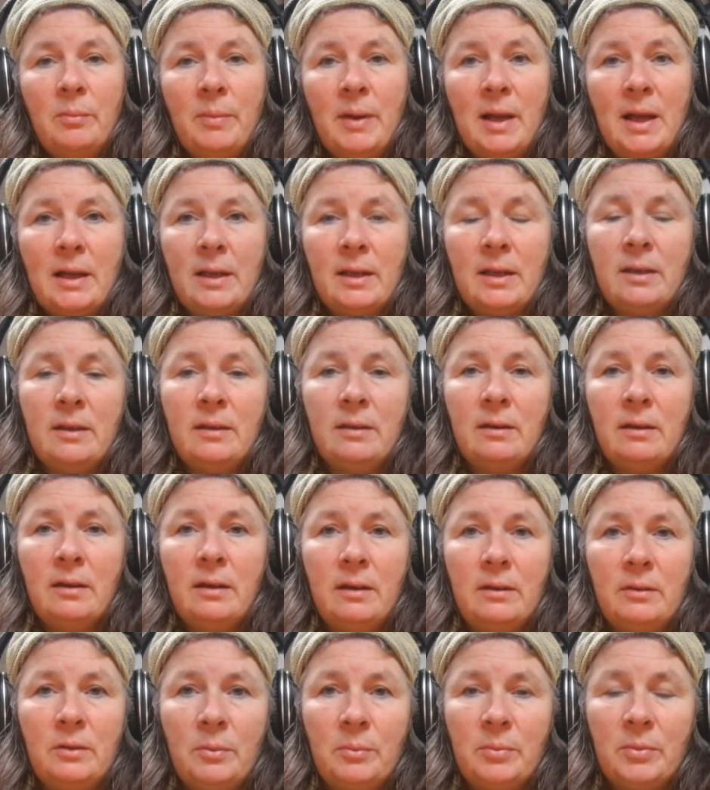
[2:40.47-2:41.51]
back a
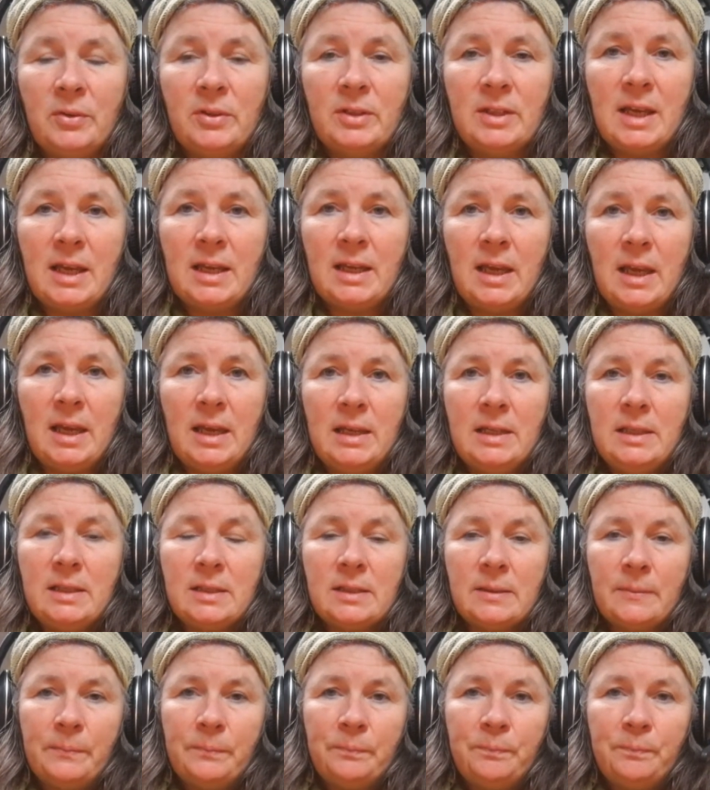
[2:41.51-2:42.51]
number of decades,